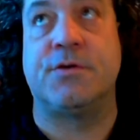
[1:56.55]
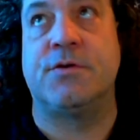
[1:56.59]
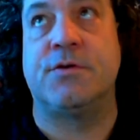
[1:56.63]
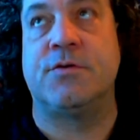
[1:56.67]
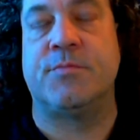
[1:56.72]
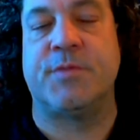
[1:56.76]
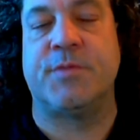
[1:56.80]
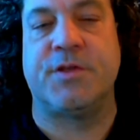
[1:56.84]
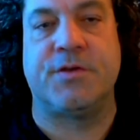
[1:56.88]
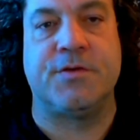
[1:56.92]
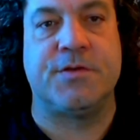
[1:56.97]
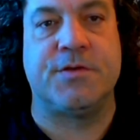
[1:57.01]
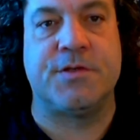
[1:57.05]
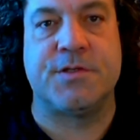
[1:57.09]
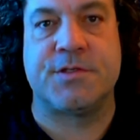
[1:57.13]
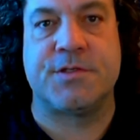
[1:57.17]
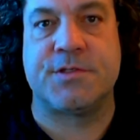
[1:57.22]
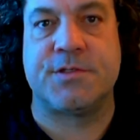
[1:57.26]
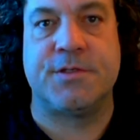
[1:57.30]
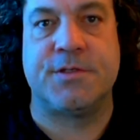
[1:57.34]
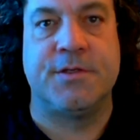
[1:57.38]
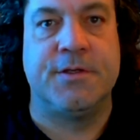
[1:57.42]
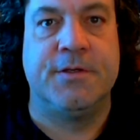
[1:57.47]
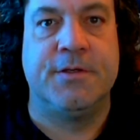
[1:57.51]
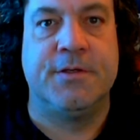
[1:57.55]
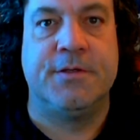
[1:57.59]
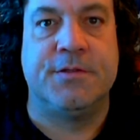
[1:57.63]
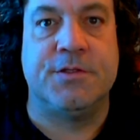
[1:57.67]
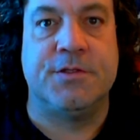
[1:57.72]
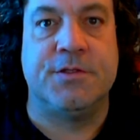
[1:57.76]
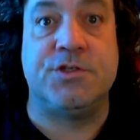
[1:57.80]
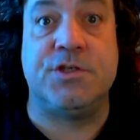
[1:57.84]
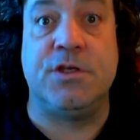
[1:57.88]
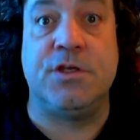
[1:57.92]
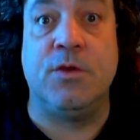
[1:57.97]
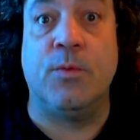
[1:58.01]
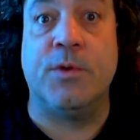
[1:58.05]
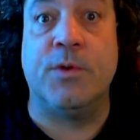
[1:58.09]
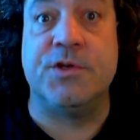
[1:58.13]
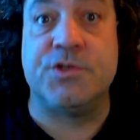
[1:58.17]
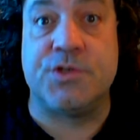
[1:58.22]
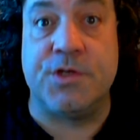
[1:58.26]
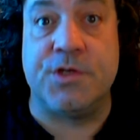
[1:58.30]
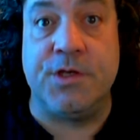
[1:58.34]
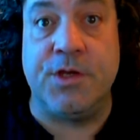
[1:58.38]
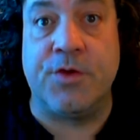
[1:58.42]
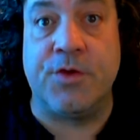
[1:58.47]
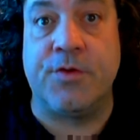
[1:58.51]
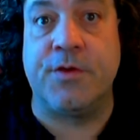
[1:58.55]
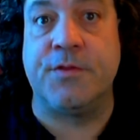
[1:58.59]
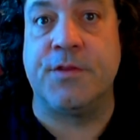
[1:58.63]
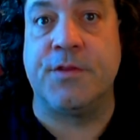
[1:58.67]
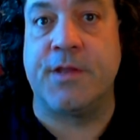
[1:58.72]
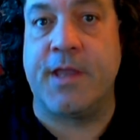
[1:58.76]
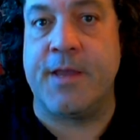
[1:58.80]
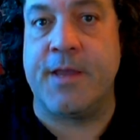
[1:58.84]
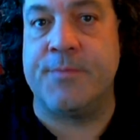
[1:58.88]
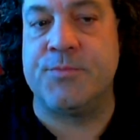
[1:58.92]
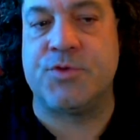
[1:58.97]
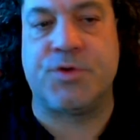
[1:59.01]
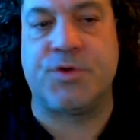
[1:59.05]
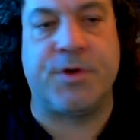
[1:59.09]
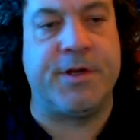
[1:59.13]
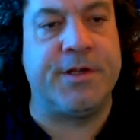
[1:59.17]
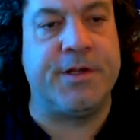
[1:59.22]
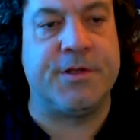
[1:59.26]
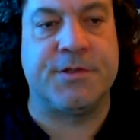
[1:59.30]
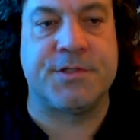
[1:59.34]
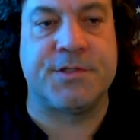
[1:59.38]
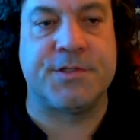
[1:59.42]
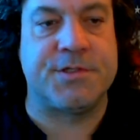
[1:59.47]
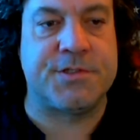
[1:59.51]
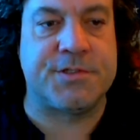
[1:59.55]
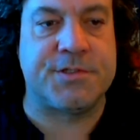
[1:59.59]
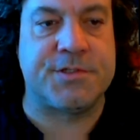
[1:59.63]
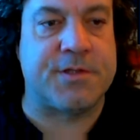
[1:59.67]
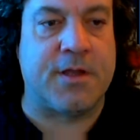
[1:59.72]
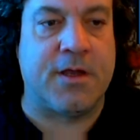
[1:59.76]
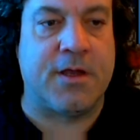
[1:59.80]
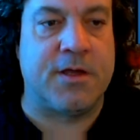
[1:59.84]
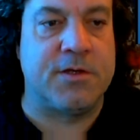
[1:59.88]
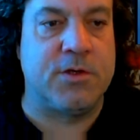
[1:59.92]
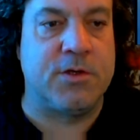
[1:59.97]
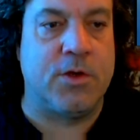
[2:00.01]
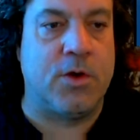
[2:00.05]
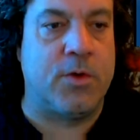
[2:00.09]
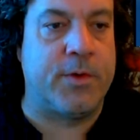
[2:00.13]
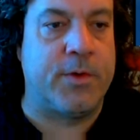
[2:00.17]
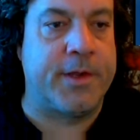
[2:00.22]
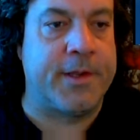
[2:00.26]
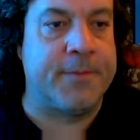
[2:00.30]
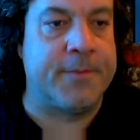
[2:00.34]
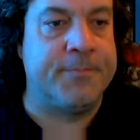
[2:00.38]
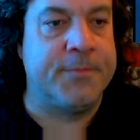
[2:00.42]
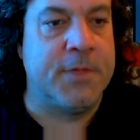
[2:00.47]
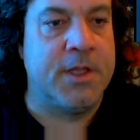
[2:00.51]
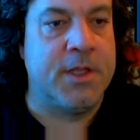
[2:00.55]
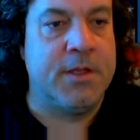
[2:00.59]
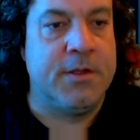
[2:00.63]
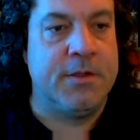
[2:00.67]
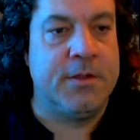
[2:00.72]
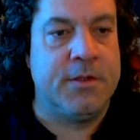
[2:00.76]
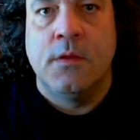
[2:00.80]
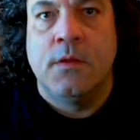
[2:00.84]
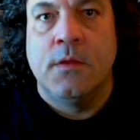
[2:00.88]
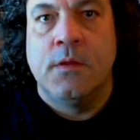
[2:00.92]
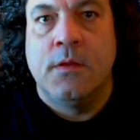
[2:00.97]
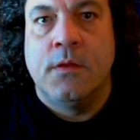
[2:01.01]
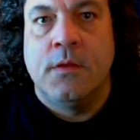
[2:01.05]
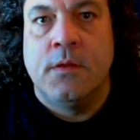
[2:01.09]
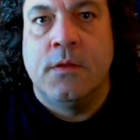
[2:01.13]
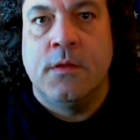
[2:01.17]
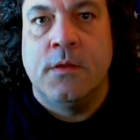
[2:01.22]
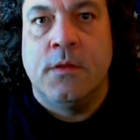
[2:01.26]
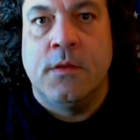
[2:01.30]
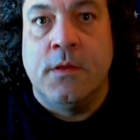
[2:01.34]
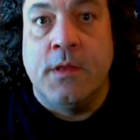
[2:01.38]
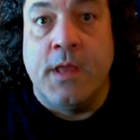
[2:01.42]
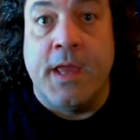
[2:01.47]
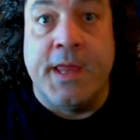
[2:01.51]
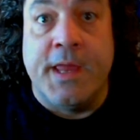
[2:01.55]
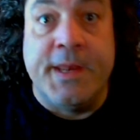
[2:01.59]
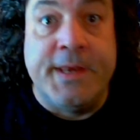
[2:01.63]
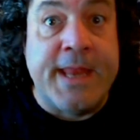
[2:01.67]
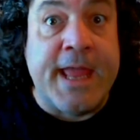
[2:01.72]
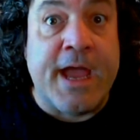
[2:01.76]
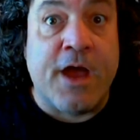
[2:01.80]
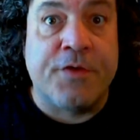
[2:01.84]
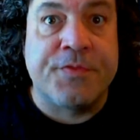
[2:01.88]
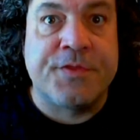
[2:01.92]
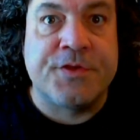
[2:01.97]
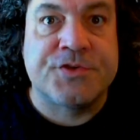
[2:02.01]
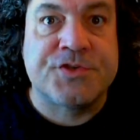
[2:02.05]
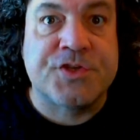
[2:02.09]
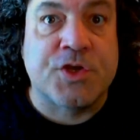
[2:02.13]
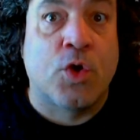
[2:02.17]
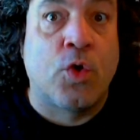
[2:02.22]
Oh, my goodness. The geoengineering, the chemtrails, it's just ongoing. And now there's a